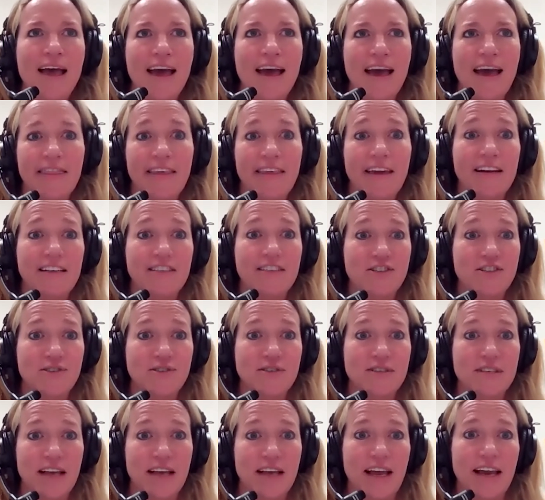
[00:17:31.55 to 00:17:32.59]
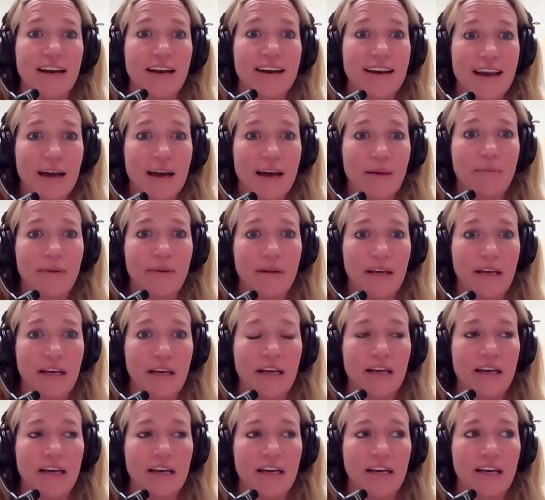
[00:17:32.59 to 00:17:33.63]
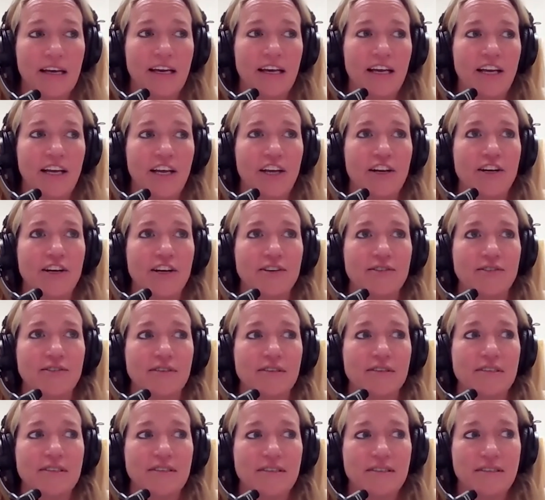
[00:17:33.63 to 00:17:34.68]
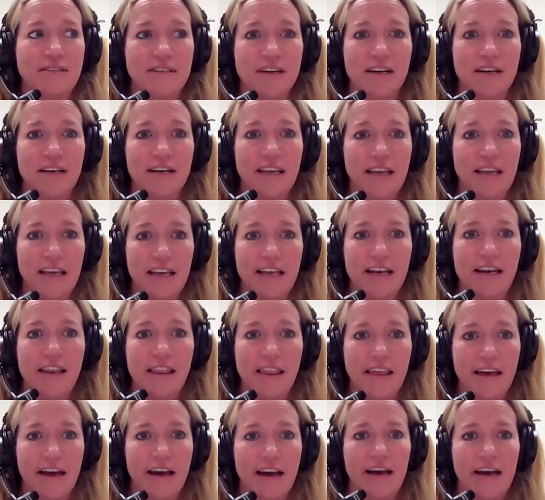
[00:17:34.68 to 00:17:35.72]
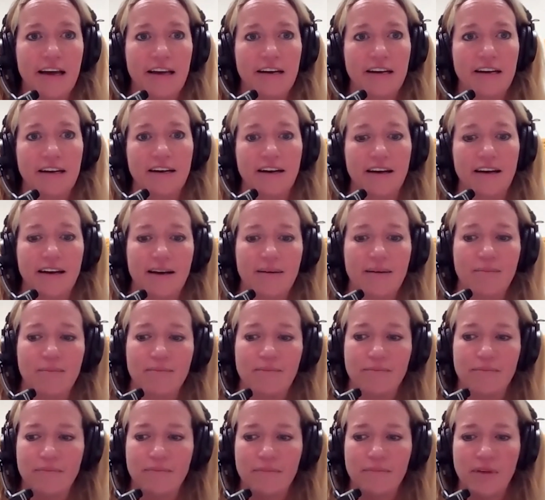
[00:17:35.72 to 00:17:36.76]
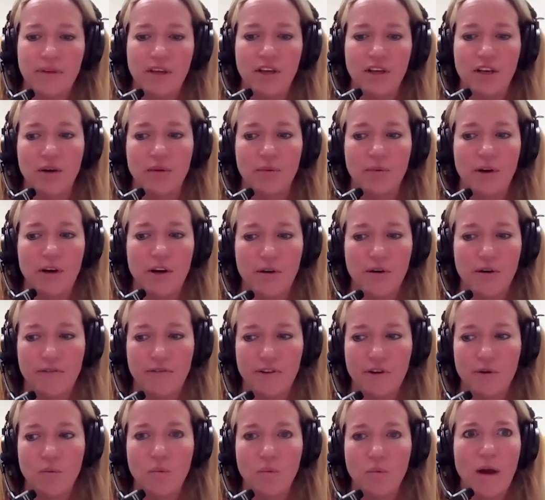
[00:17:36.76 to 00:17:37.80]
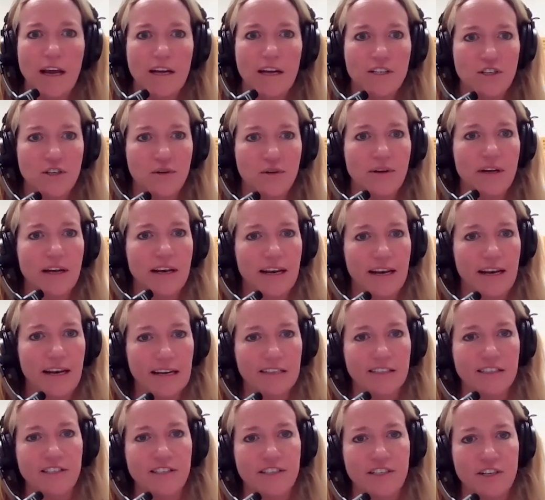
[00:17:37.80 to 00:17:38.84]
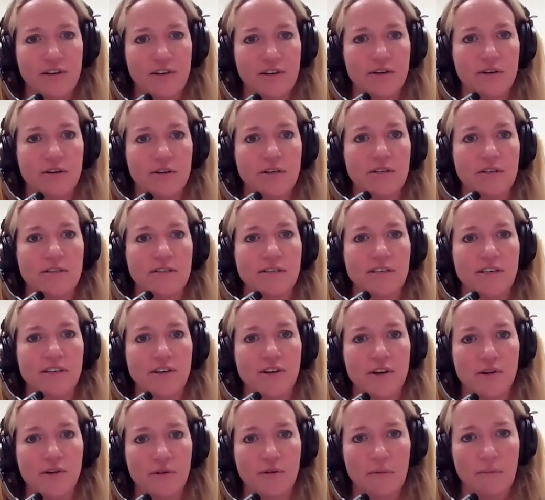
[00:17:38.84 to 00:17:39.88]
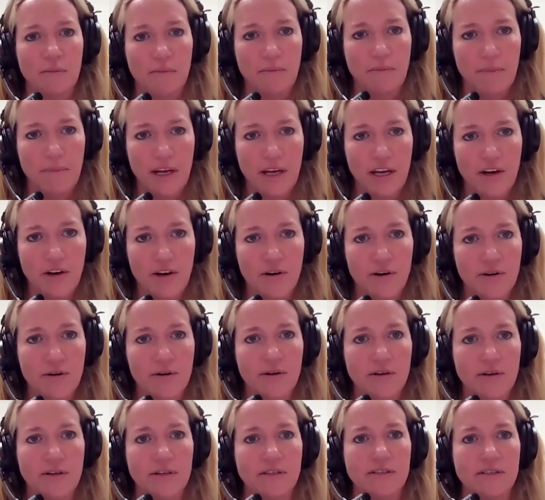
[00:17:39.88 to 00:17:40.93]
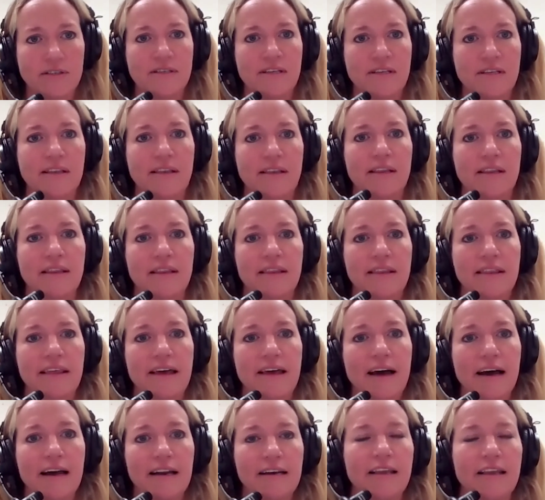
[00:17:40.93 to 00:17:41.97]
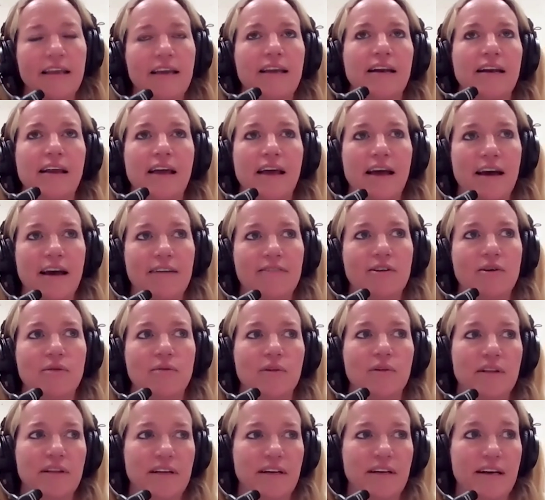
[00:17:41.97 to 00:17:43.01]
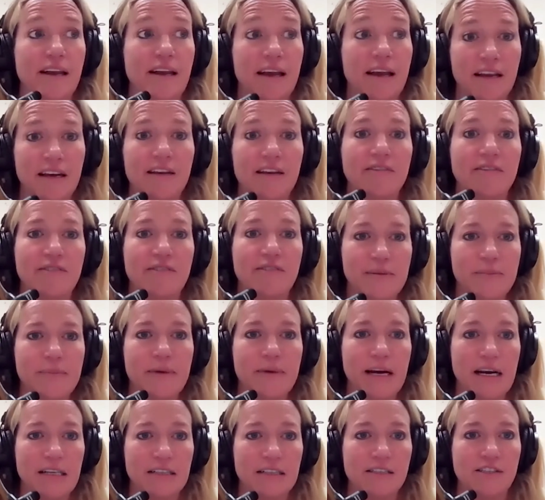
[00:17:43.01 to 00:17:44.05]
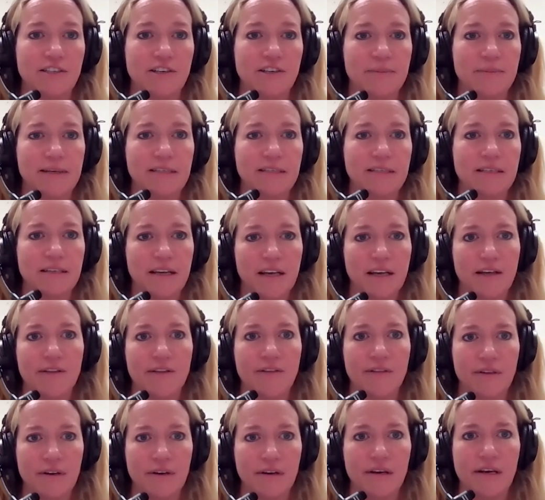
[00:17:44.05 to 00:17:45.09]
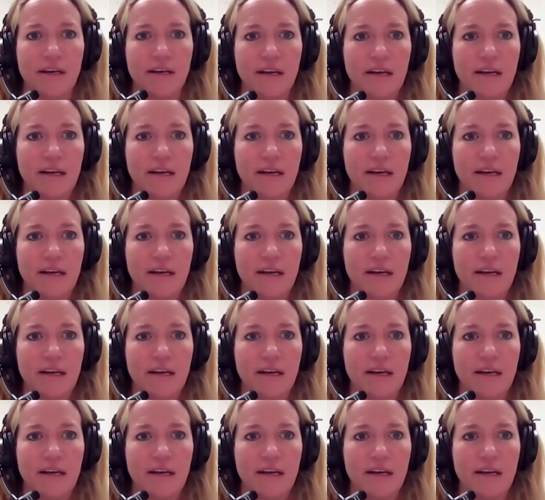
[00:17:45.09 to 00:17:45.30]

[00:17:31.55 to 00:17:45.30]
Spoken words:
then, as you say, to not be, stuck in that, we know if you're way too connected to your goals and you don't meet your goals, then that can have a really negative impact on your mental health and